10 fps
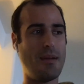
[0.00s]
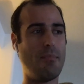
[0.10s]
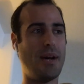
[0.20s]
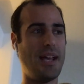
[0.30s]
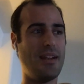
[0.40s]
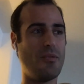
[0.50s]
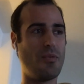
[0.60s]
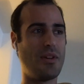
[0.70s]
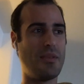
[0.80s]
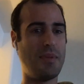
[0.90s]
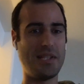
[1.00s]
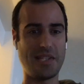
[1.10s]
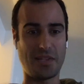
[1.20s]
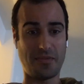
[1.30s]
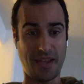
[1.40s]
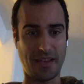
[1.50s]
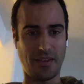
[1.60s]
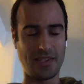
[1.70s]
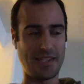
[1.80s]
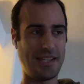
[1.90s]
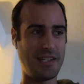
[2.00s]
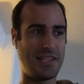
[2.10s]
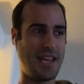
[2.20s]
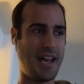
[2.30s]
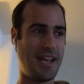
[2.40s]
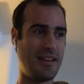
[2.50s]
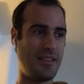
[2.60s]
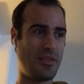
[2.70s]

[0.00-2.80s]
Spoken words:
But where the business failed is that